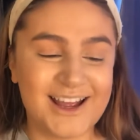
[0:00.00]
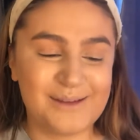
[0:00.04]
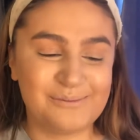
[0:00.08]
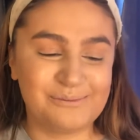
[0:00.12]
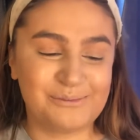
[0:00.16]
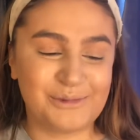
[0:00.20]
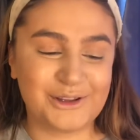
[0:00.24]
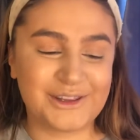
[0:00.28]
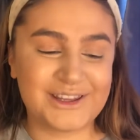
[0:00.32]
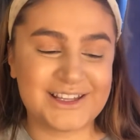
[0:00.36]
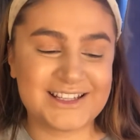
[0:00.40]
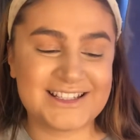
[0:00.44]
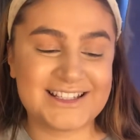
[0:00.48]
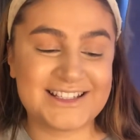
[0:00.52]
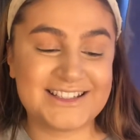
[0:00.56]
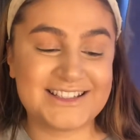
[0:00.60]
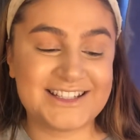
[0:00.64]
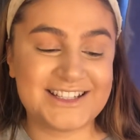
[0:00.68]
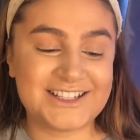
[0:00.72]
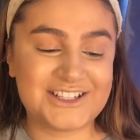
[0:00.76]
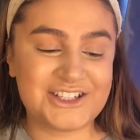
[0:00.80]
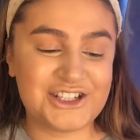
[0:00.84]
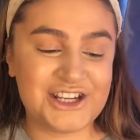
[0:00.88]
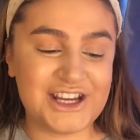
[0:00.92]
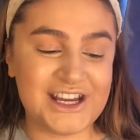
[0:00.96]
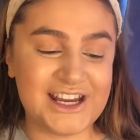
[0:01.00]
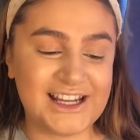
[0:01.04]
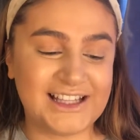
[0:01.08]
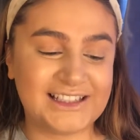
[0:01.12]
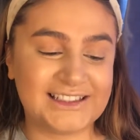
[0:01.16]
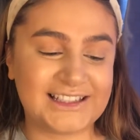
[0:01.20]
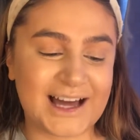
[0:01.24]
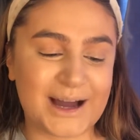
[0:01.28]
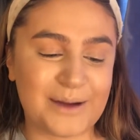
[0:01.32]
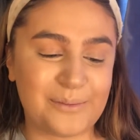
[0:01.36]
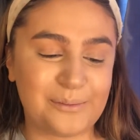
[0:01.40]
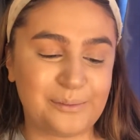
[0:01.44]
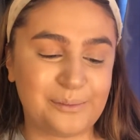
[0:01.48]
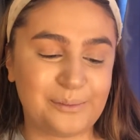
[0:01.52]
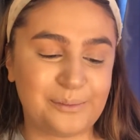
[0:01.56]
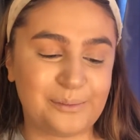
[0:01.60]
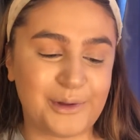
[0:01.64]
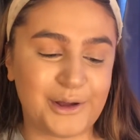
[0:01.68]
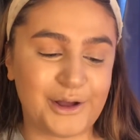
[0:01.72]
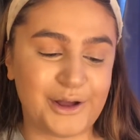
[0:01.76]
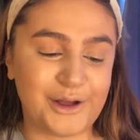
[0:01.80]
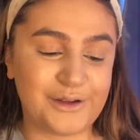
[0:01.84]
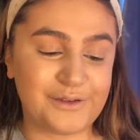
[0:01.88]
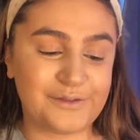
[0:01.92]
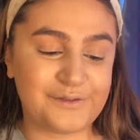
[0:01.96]
But this is the She Glam
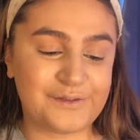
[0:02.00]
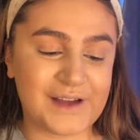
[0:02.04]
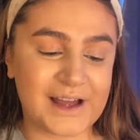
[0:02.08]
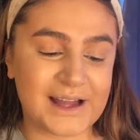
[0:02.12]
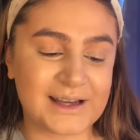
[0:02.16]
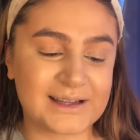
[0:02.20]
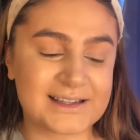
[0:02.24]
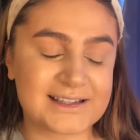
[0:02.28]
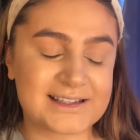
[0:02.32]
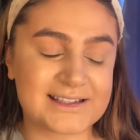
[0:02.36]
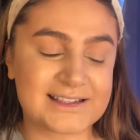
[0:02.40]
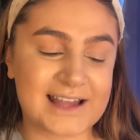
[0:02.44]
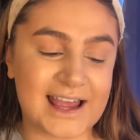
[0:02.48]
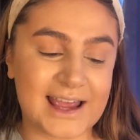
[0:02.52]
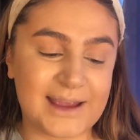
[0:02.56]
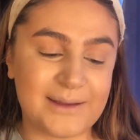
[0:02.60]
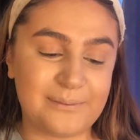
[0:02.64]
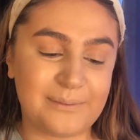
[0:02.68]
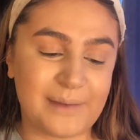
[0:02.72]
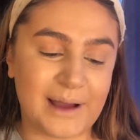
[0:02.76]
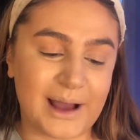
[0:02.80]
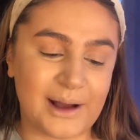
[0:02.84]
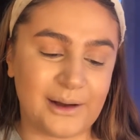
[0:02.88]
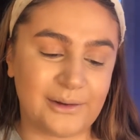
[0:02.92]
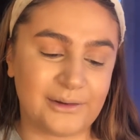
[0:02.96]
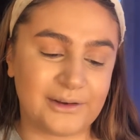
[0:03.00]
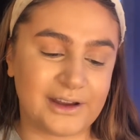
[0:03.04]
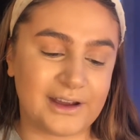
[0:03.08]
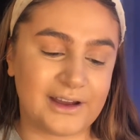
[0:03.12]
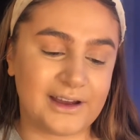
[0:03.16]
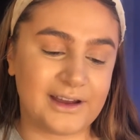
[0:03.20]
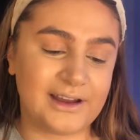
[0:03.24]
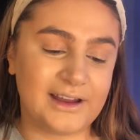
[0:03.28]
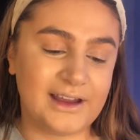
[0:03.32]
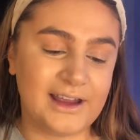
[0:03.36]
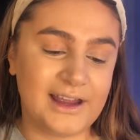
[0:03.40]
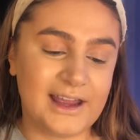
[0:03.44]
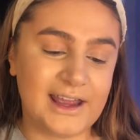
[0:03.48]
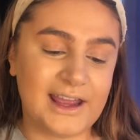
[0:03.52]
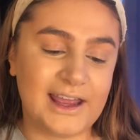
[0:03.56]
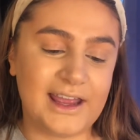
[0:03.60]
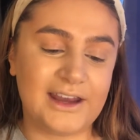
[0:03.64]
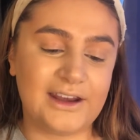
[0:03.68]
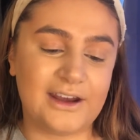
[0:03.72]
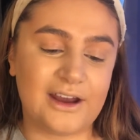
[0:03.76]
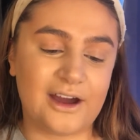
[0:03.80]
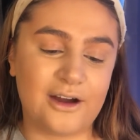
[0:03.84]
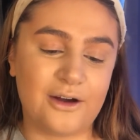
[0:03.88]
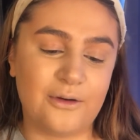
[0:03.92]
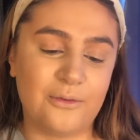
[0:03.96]
Perfect Setting Powder in
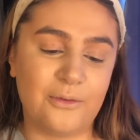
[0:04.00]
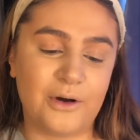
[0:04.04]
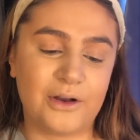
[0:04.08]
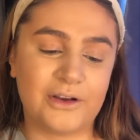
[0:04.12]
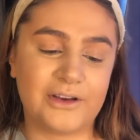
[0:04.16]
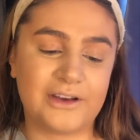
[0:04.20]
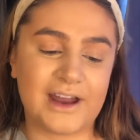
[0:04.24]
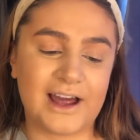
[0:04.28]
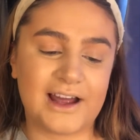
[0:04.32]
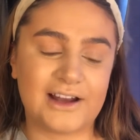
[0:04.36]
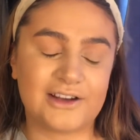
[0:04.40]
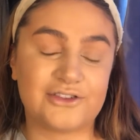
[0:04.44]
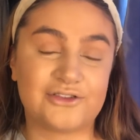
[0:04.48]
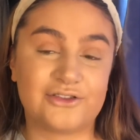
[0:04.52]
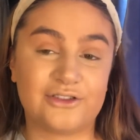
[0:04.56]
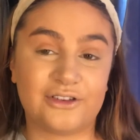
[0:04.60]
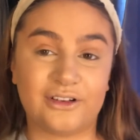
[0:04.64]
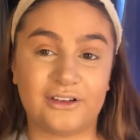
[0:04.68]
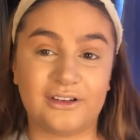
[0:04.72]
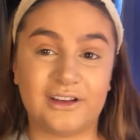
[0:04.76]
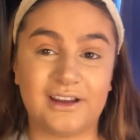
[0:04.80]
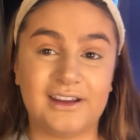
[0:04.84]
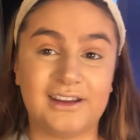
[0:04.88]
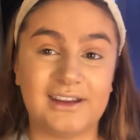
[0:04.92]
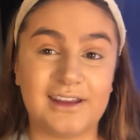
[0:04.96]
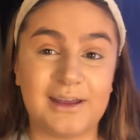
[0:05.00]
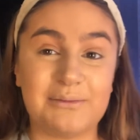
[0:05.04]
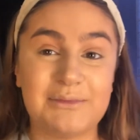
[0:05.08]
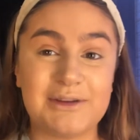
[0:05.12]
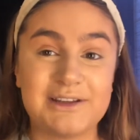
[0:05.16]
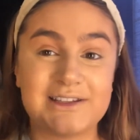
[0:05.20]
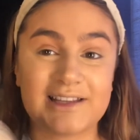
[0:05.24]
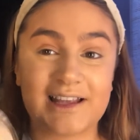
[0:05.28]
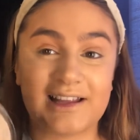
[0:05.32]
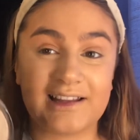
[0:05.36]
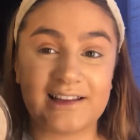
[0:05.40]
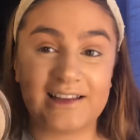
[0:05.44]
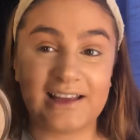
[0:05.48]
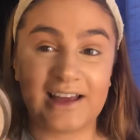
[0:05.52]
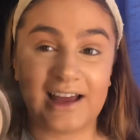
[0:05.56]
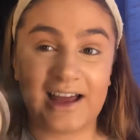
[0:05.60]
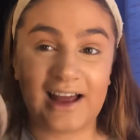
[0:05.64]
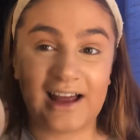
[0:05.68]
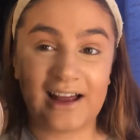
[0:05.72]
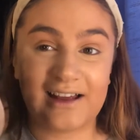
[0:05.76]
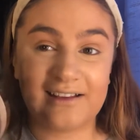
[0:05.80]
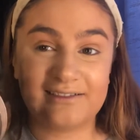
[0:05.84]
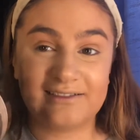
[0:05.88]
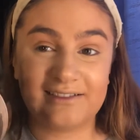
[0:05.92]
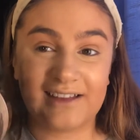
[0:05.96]
01 Natural. And let me tell you,
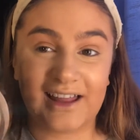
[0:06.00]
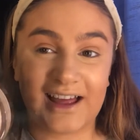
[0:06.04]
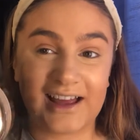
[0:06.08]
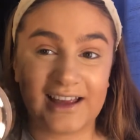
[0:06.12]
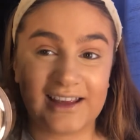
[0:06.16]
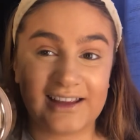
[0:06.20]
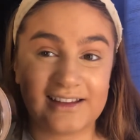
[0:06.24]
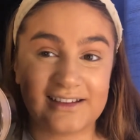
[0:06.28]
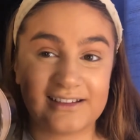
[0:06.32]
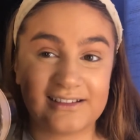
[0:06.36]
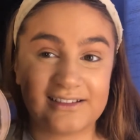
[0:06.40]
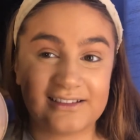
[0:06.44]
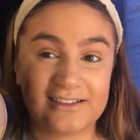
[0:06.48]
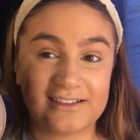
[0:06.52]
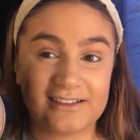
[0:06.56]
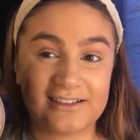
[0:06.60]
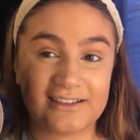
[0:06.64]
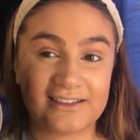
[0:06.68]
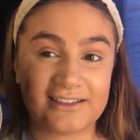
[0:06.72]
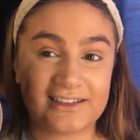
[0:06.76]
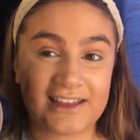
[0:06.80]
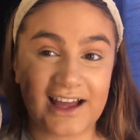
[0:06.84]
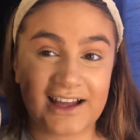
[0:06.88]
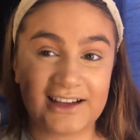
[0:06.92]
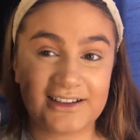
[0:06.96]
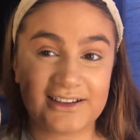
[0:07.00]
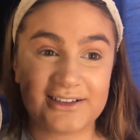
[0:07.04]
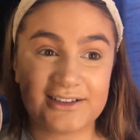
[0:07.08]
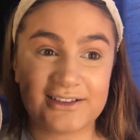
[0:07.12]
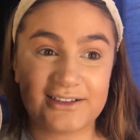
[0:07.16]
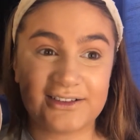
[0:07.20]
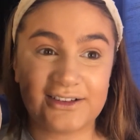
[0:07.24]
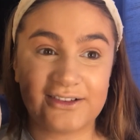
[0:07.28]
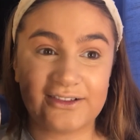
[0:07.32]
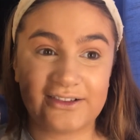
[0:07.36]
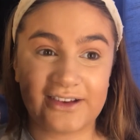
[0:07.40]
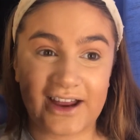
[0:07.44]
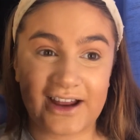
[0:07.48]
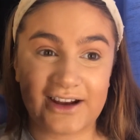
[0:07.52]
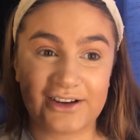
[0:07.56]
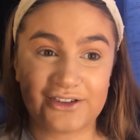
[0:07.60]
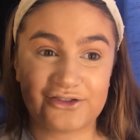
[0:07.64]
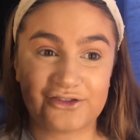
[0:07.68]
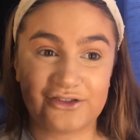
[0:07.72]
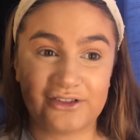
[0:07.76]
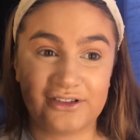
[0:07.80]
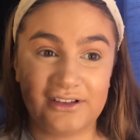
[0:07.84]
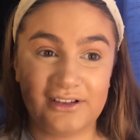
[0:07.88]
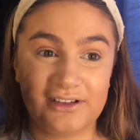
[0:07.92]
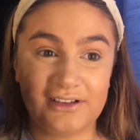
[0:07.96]
like, that doesn't look
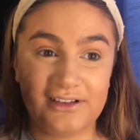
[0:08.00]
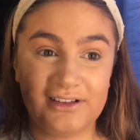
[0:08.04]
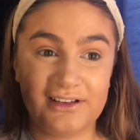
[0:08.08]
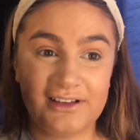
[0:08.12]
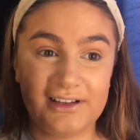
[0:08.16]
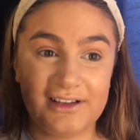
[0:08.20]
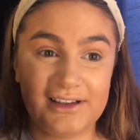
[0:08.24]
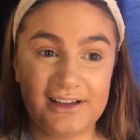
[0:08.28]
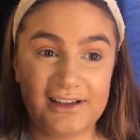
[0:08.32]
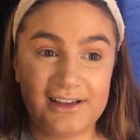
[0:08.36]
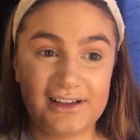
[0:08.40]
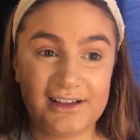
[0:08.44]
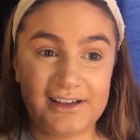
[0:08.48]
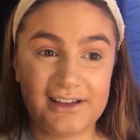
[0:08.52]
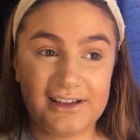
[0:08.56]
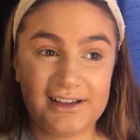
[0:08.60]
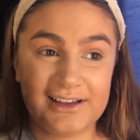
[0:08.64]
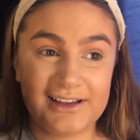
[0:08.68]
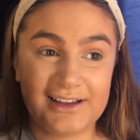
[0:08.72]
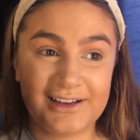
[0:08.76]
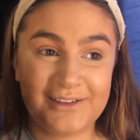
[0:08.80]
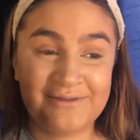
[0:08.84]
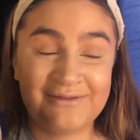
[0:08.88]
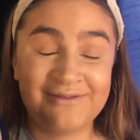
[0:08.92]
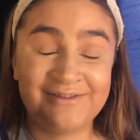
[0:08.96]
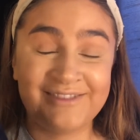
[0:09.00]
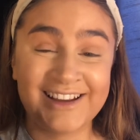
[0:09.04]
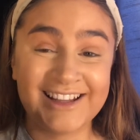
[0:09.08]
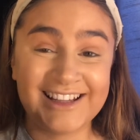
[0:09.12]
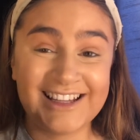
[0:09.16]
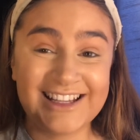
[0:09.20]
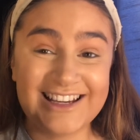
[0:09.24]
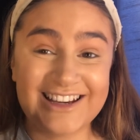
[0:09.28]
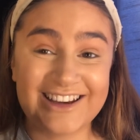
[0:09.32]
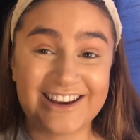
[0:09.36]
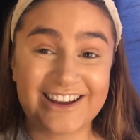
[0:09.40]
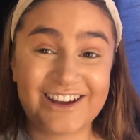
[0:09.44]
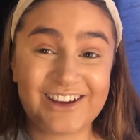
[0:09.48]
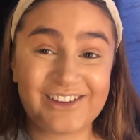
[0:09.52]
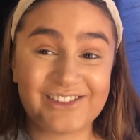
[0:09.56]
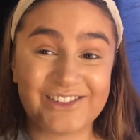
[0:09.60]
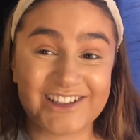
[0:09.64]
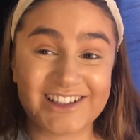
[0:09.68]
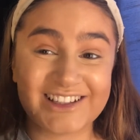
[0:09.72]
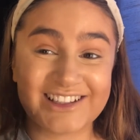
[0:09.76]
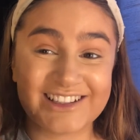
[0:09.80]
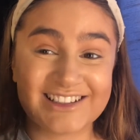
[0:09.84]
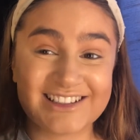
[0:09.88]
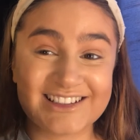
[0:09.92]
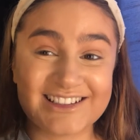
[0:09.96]
natural. I'm really
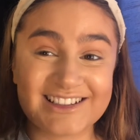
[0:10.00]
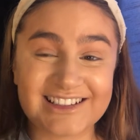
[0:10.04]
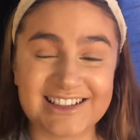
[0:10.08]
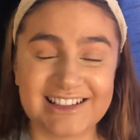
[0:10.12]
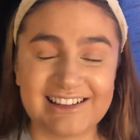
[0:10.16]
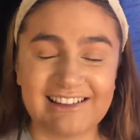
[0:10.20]
nervous.